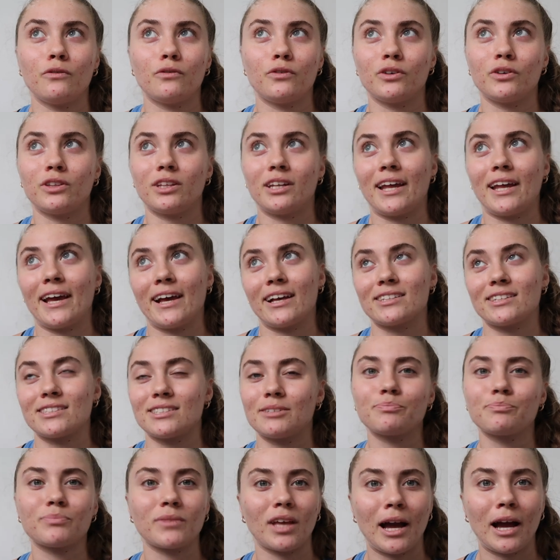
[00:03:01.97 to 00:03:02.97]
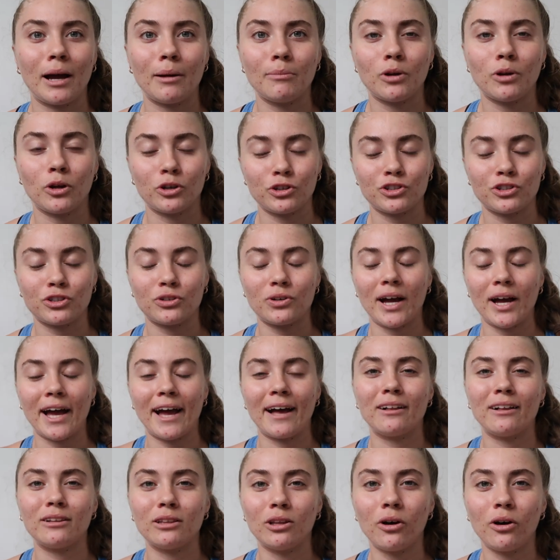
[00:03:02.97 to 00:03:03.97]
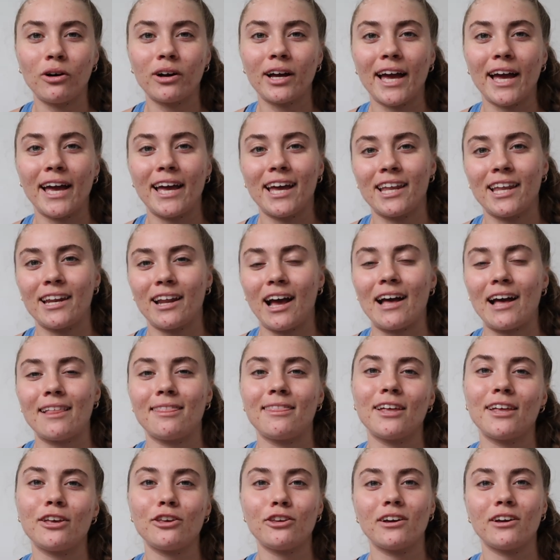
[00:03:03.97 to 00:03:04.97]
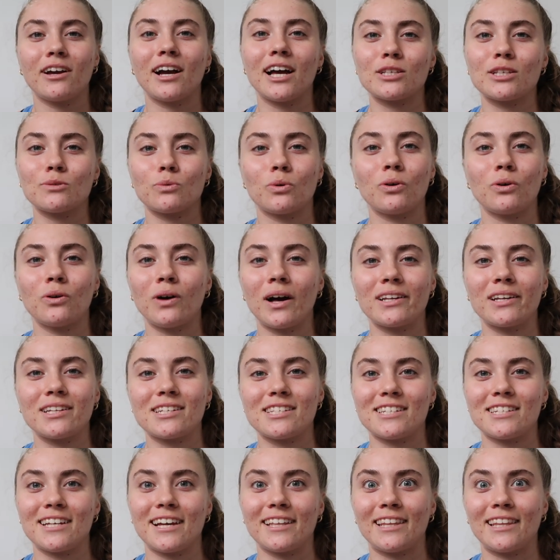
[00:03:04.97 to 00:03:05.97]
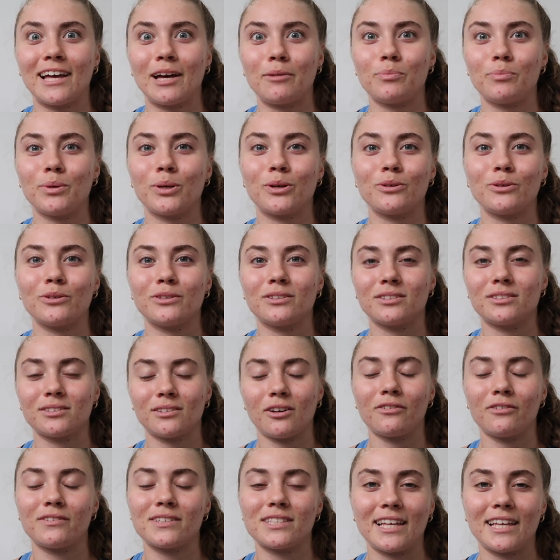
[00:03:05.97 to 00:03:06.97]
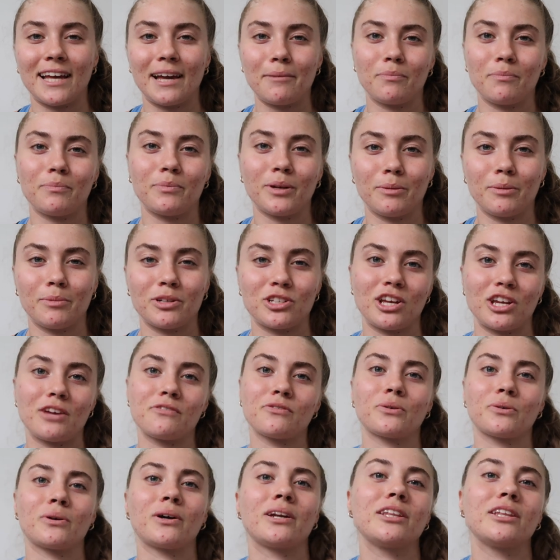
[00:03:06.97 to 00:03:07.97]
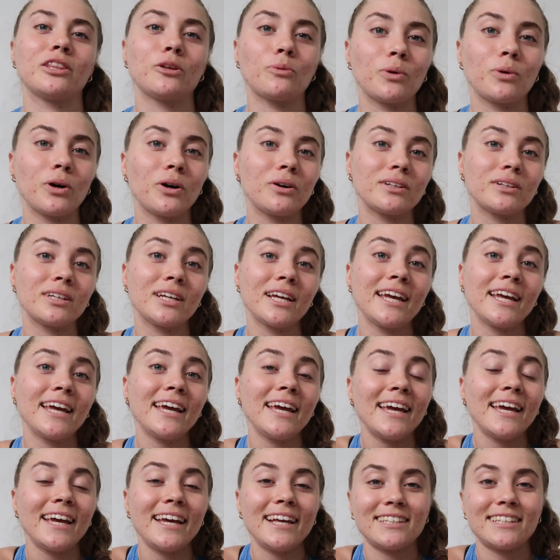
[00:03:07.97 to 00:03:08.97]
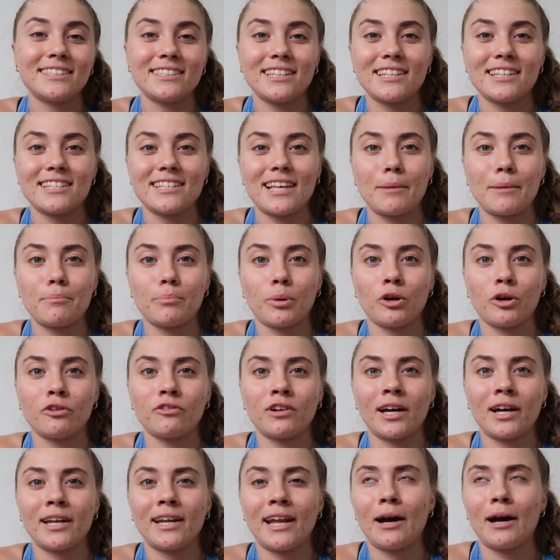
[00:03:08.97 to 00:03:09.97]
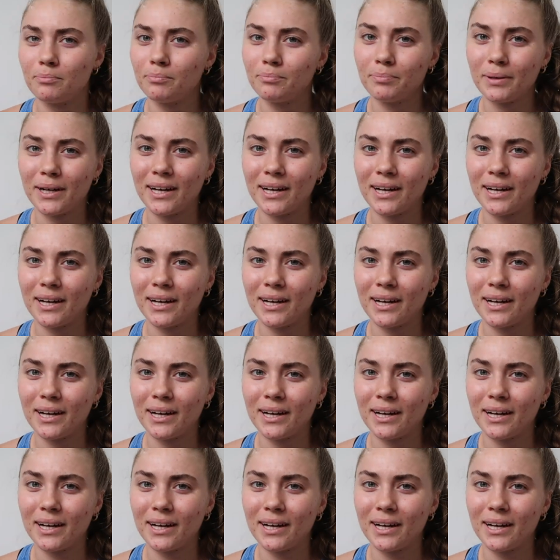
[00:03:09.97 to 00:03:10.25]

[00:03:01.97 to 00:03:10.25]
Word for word: for the next I'm not sure how long and I think you guys will all understand that because obviously pretty much everyone in the world is in the same boat right now